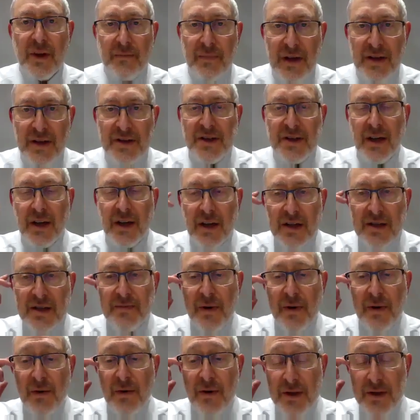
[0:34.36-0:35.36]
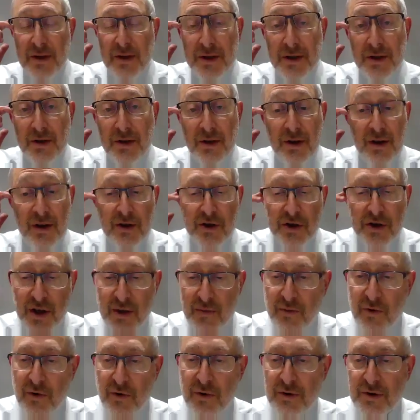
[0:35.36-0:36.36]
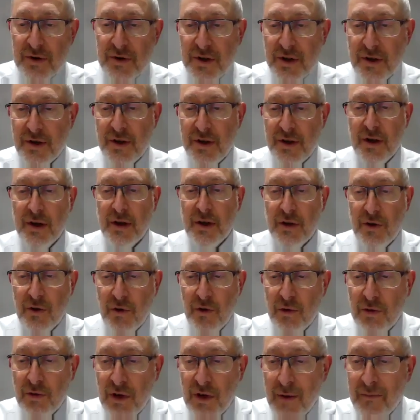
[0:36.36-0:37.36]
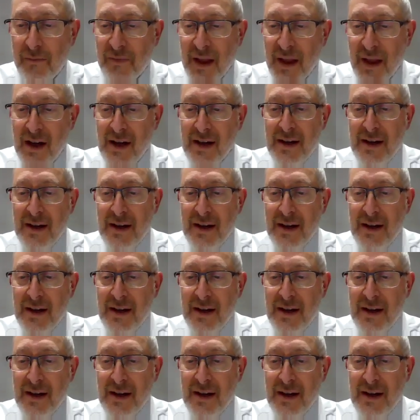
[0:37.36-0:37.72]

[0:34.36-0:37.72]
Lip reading: Pesach experience, to the Shibud, to the Geula.